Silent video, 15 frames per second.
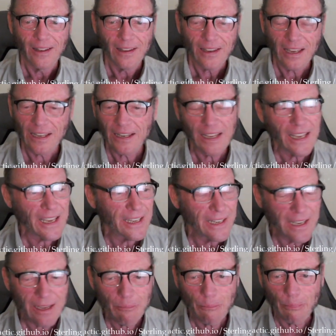Can
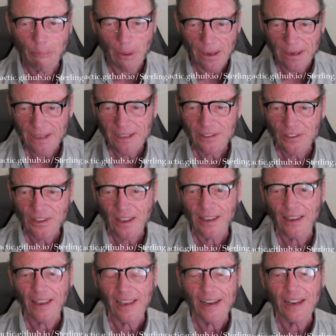anybody
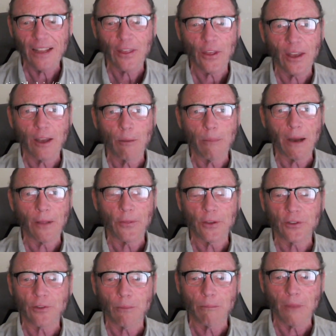say anything about
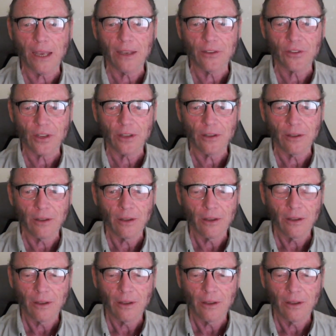this amazing